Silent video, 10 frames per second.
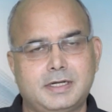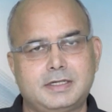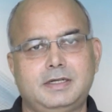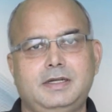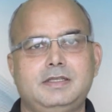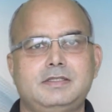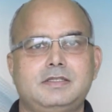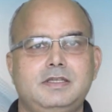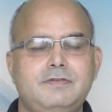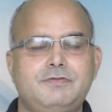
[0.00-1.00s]
attendance
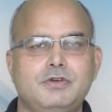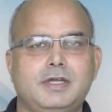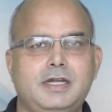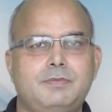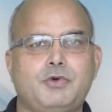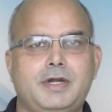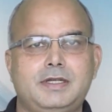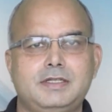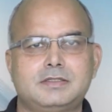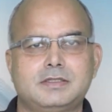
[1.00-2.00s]
if your grade
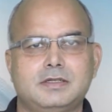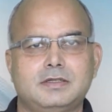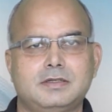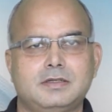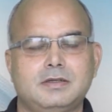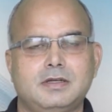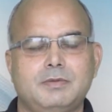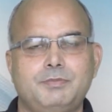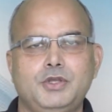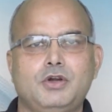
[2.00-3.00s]
point is
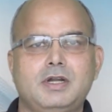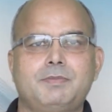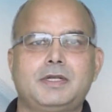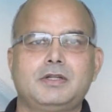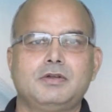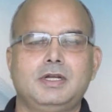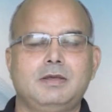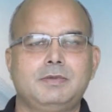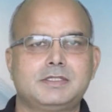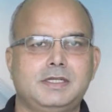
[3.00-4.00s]
beyond a particular
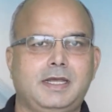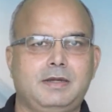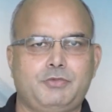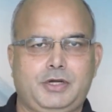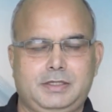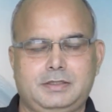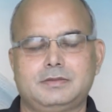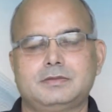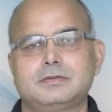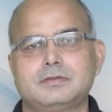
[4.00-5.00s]
level, say 9 point.
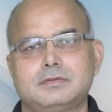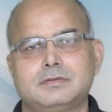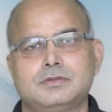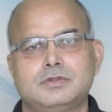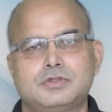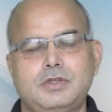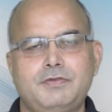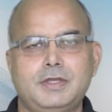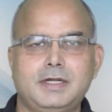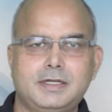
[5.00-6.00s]
So if
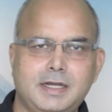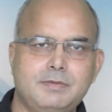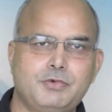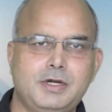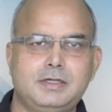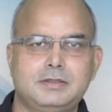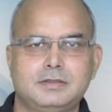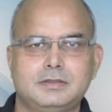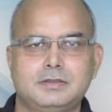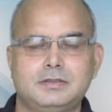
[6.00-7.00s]
you get 9 point,
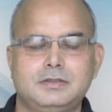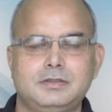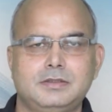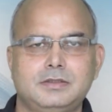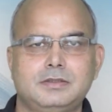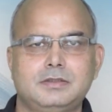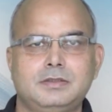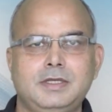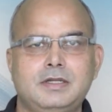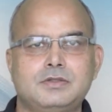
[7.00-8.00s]

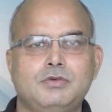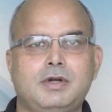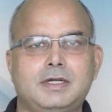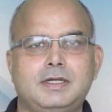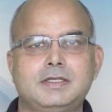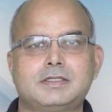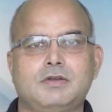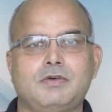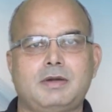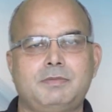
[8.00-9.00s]
there is no attendance
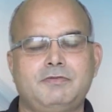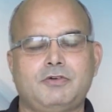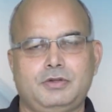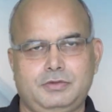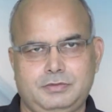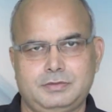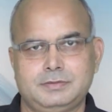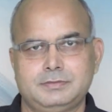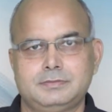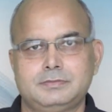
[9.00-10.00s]
requirement for you.
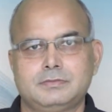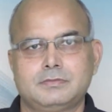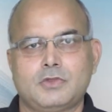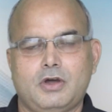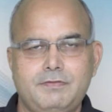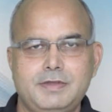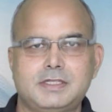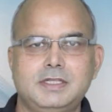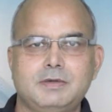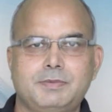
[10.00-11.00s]

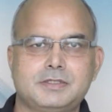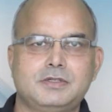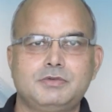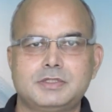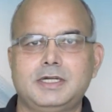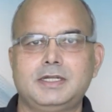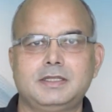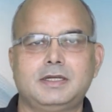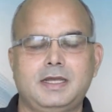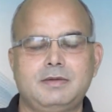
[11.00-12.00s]
Obviously, the person who is getting
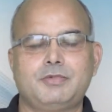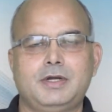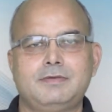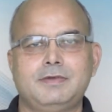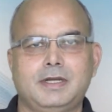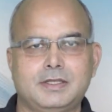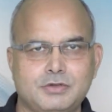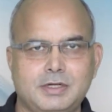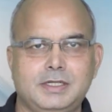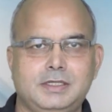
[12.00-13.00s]
the 9 point will
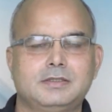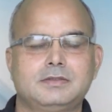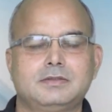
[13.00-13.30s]
naturally